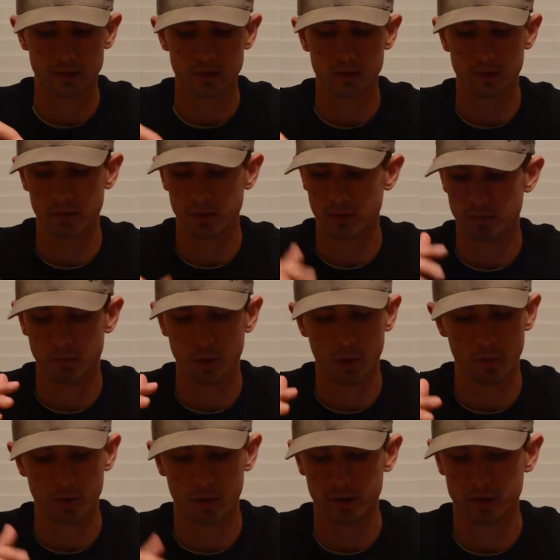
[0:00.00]
so
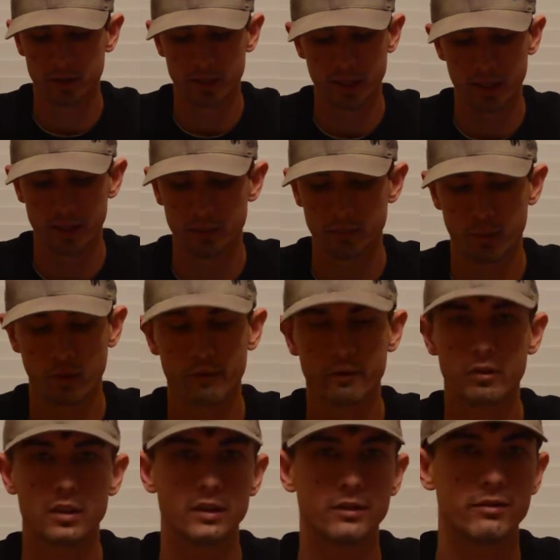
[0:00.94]
Palmetto State,
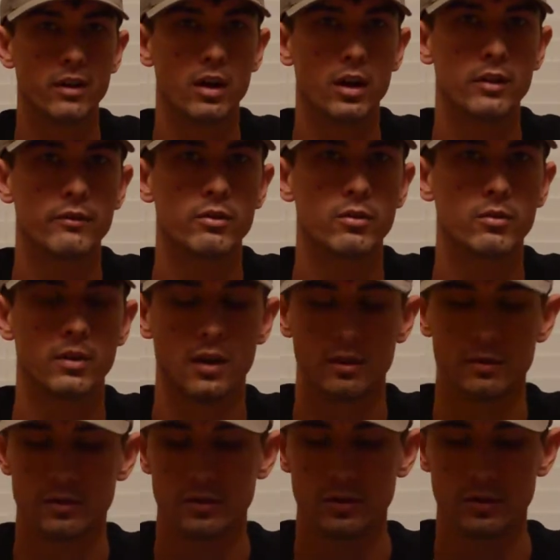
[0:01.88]
perfectly fine for what I
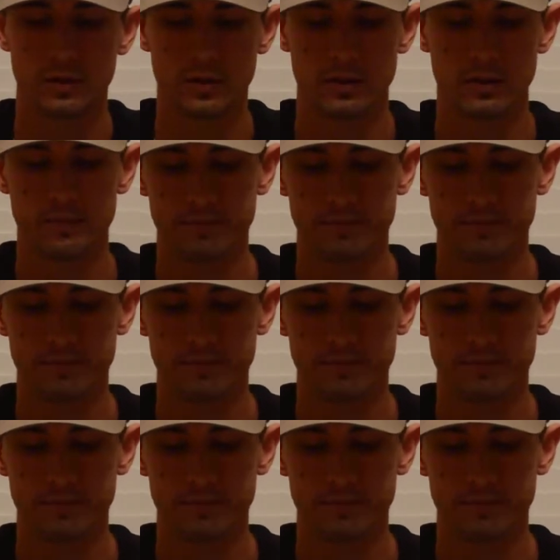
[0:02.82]
was doing.